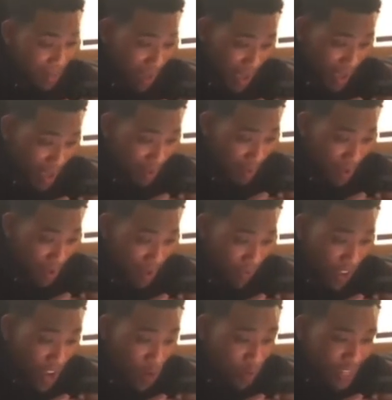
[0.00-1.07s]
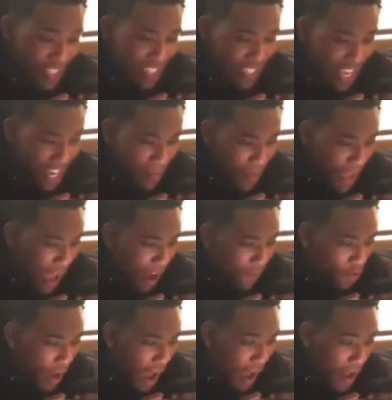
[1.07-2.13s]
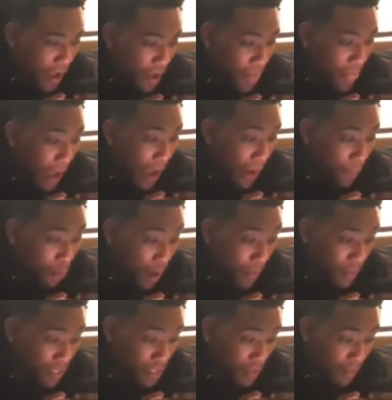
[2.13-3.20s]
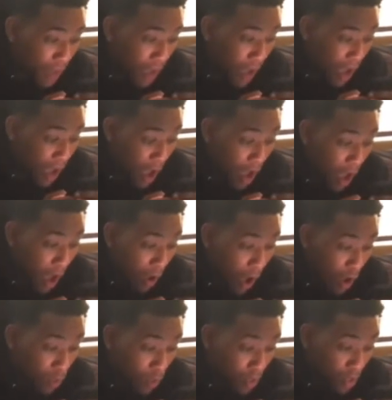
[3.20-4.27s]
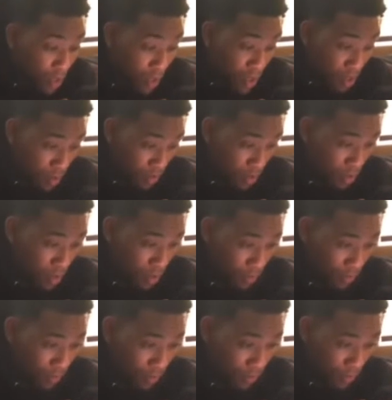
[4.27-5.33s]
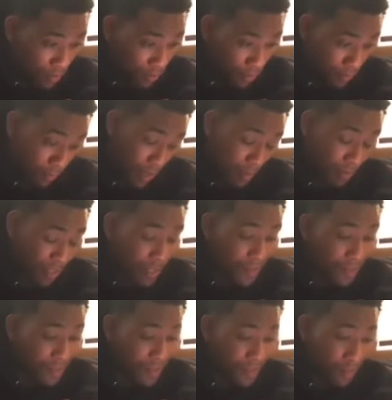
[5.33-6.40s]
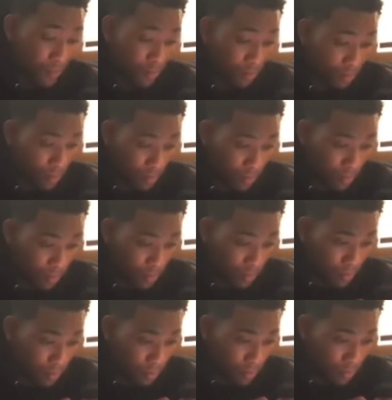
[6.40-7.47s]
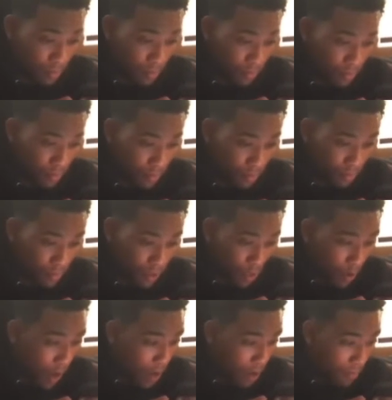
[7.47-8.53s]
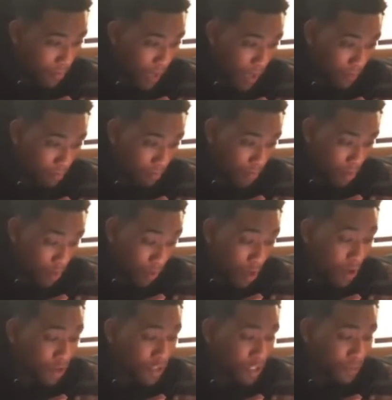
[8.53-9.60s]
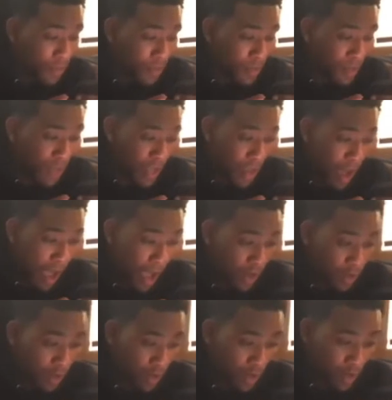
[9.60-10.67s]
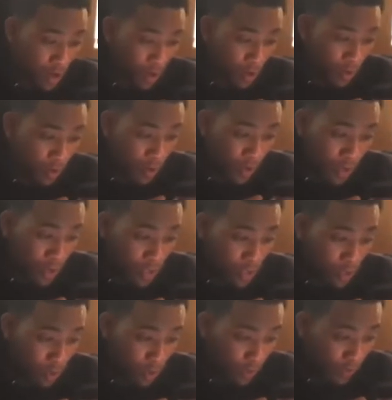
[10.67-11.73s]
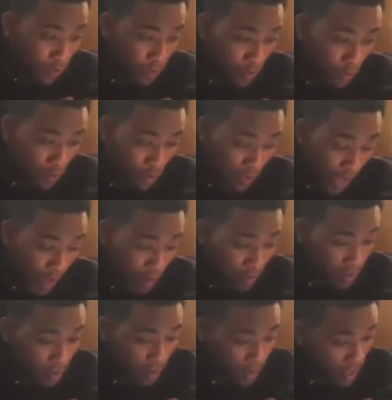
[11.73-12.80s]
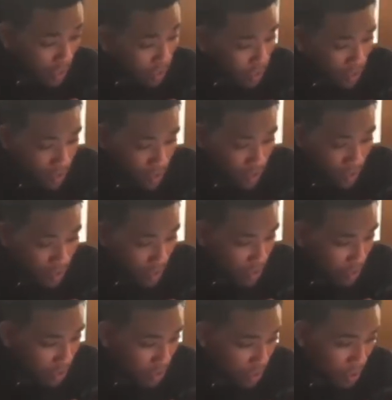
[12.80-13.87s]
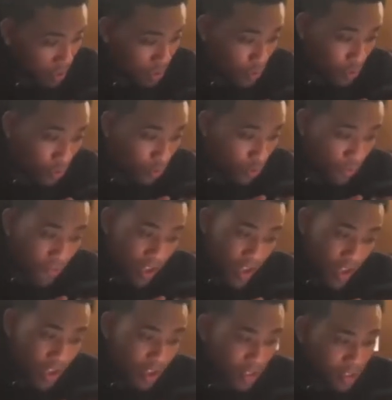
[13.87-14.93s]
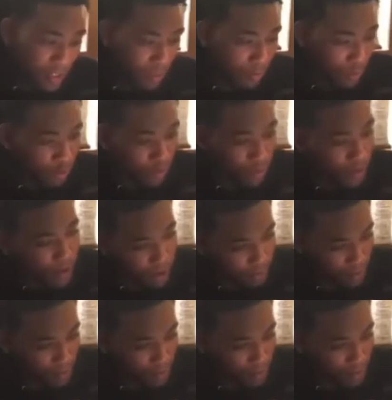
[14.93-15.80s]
babe. They reinstated me after I, I promised them that I, I, I wouldn't kneel. I'm setting an example. So I'm not no longer suspended, and I agree to go to a few counseling sessions just to soothe the fans and improve my